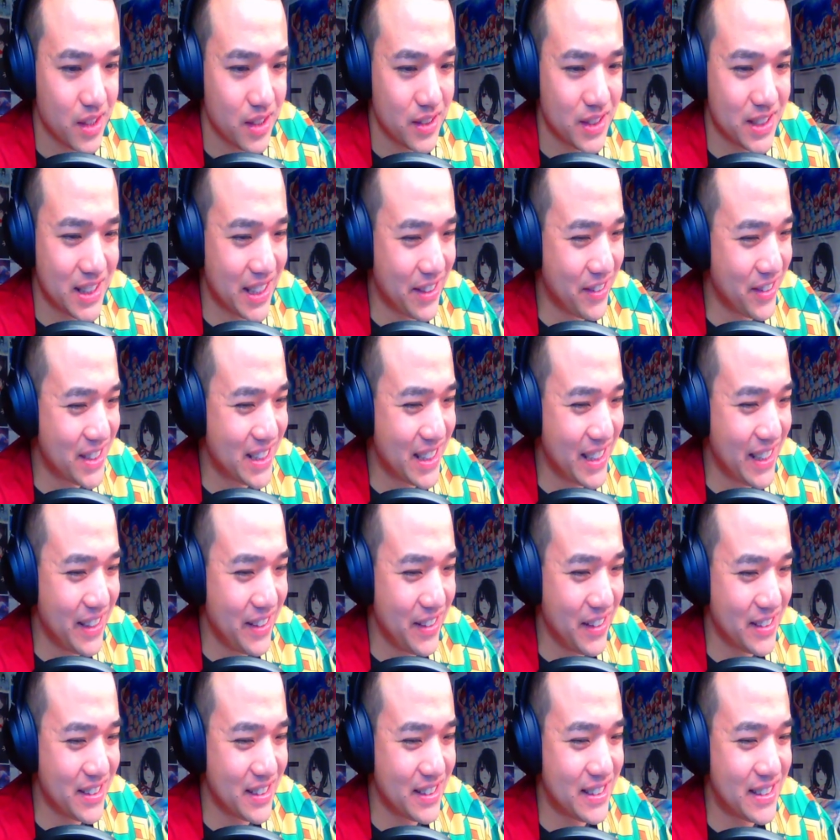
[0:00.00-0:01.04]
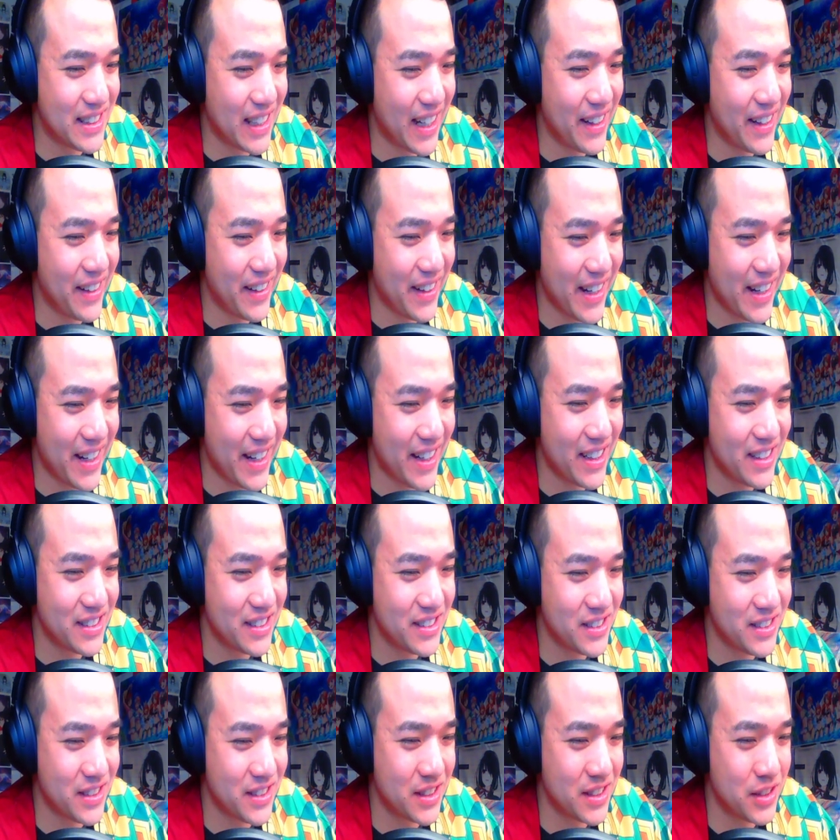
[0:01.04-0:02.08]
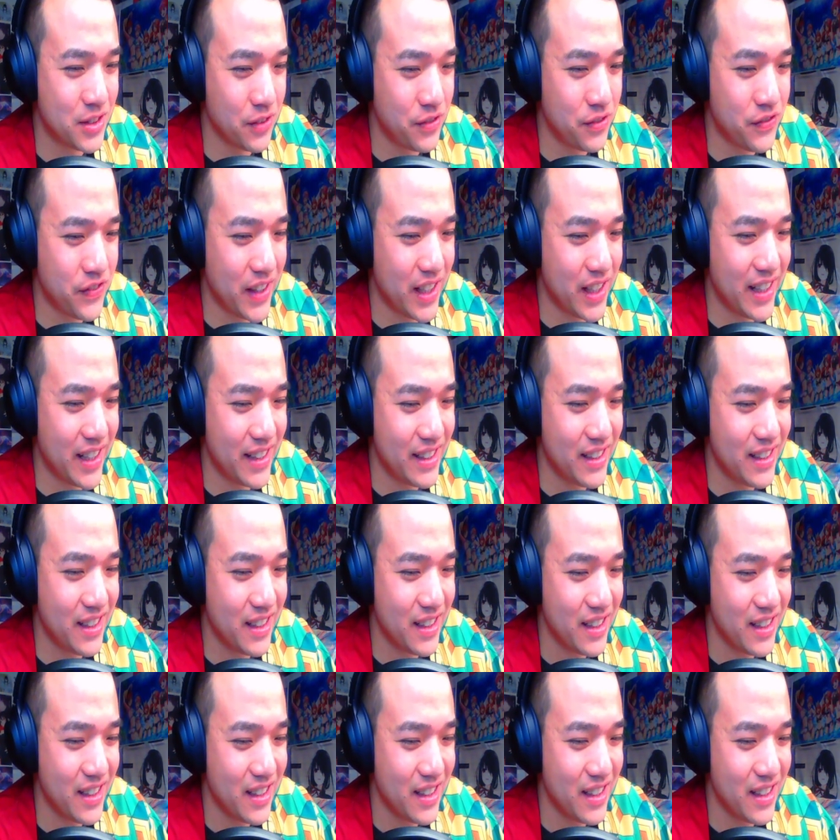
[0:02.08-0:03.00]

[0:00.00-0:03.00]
Seriously, you have to dye your hair just to fit in.